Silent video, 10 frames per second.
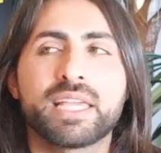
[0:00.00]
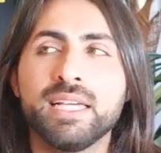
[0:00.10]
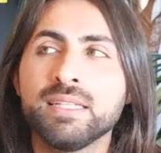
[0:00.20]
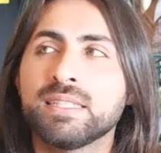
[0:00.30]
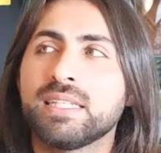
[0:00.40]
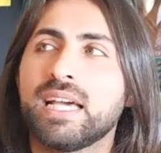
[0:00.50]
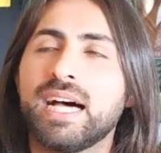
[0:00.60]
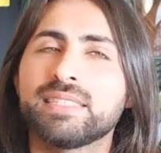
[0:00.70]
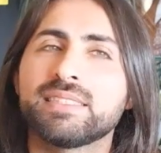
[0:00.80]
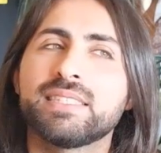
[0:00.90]
Okay.
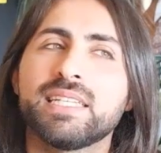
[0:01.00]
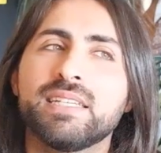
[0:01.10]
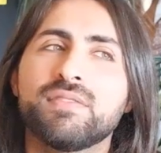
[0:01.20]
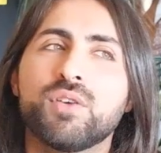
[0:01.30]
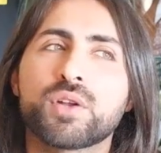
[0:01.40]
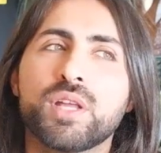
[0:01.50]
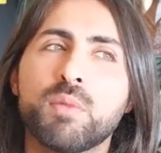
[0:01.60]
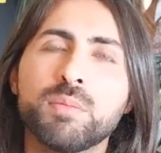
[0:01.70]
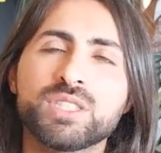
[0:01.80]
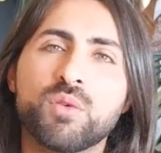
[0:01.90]
And for the
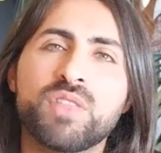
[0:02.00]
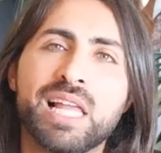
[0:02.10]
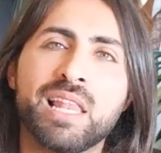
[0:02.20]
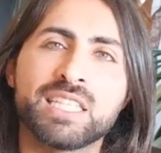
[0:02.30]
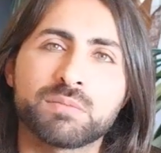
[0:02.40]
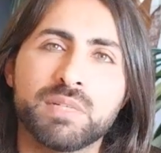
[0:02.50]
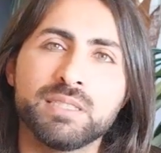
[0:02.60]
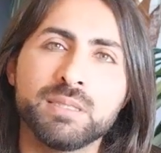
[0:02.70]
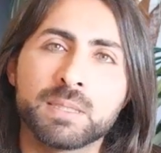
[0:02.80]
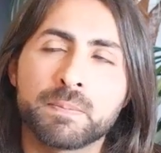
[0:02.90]
moment of the enlightenment,